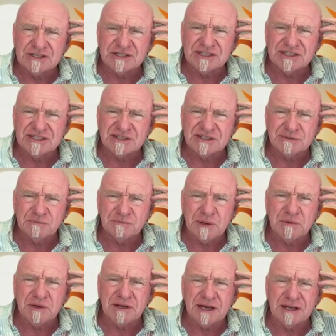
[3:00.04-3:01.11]
because
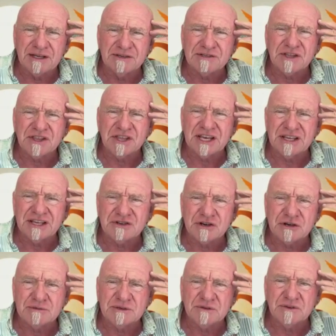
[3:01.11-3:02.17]
people, I used to think in
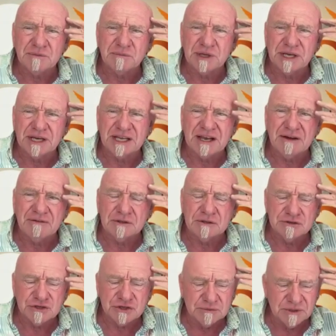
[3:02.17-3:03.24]
terms of it being an
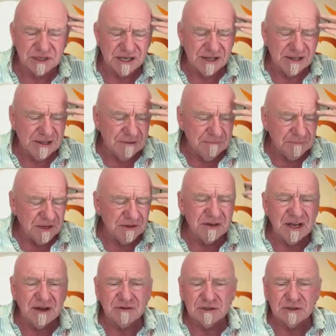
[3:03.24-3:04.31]
evolution, but
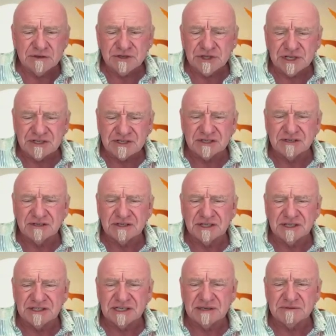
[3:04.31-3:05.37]
even evolution
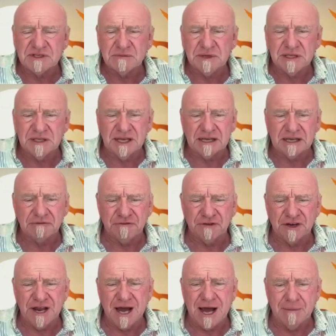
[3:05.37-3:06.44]
seems to me like a
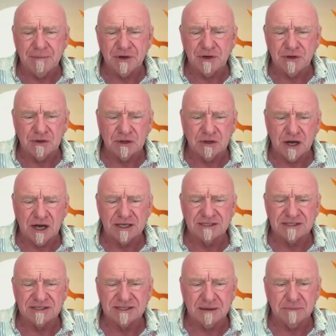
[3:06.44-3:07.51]
phenomenal
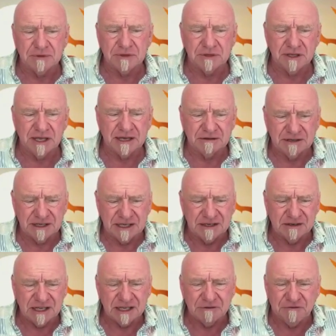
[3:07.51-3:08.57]
concept, like
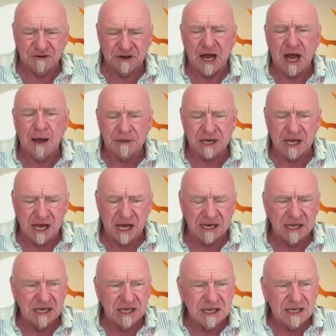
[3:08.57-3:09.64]
in
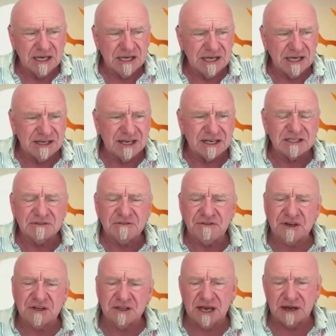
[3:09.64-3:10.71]
phenomenon. It doesn't
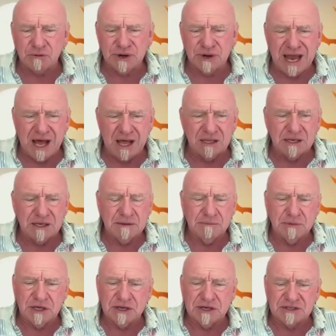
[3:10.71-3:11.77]
feel like
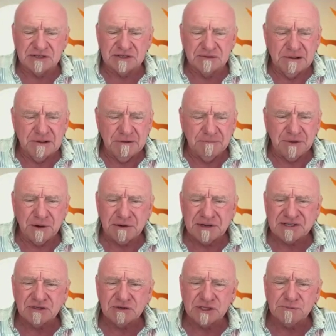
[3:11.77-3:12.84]
reality because there
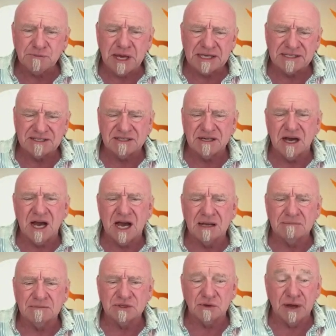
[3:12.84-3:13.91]
is no
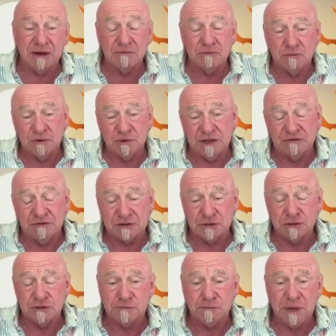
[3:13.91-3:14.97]
space-time. So if
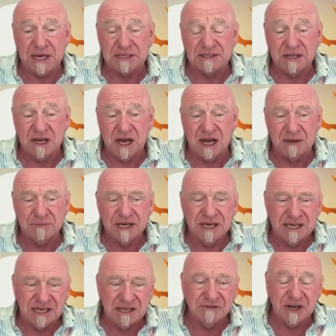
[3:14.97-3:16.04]
there's no space-time,
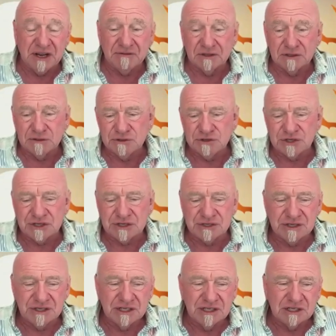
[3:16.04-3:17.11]
even
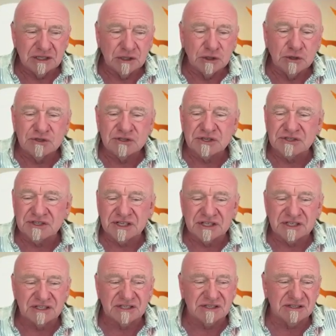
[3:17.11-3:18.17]
evolution loses
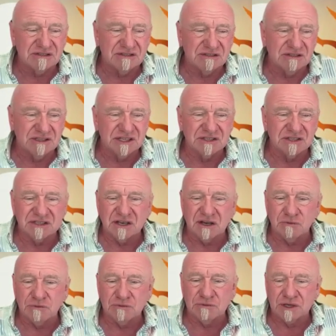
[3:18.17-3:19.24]
its
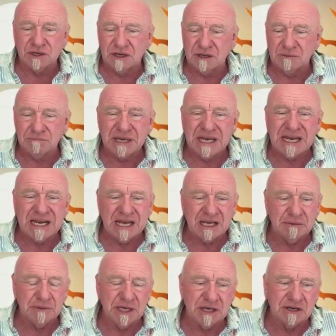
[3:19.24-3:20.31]

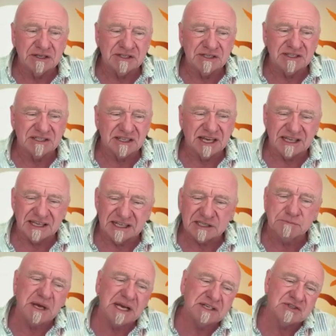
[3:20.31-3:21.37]
meaning, because
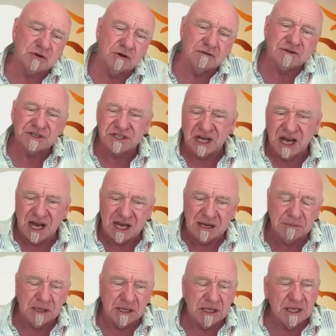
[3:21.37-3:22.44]
it's based over
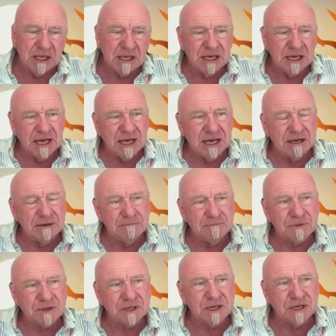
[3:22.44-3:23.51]
time. And
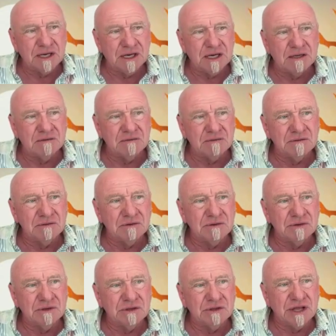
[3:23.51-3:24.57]

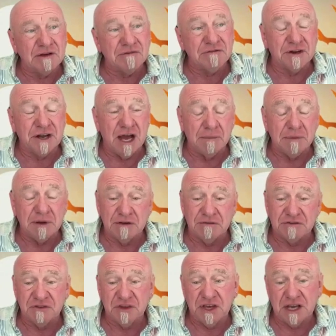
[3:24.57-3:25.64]
that phenomenon
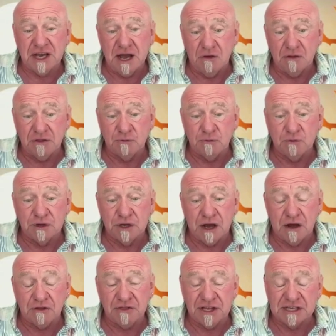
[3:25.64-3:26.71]
of seeing
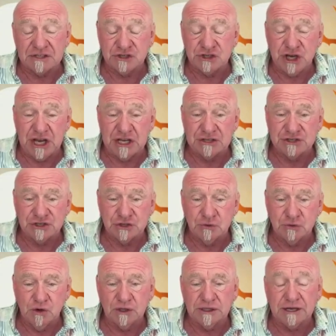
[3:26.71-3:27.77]
how things change in
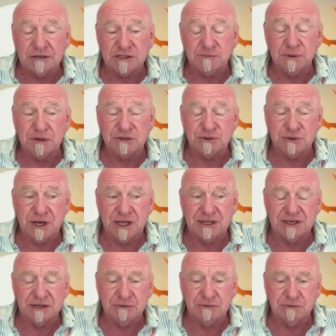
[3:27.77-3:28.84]
the world, how
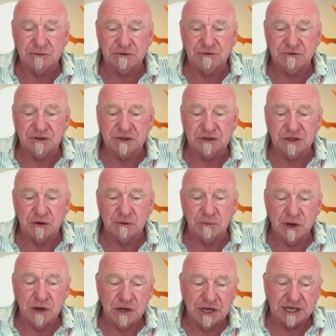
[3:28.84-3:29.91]
spirituality
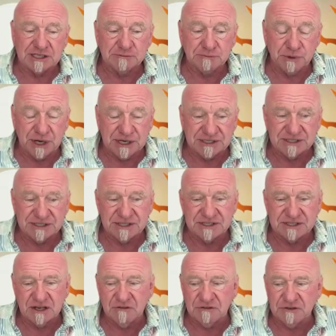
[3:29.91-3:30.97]
expresses
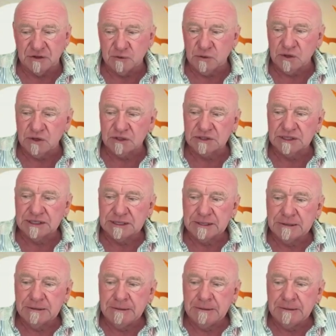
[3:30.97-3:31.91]
itself in the world,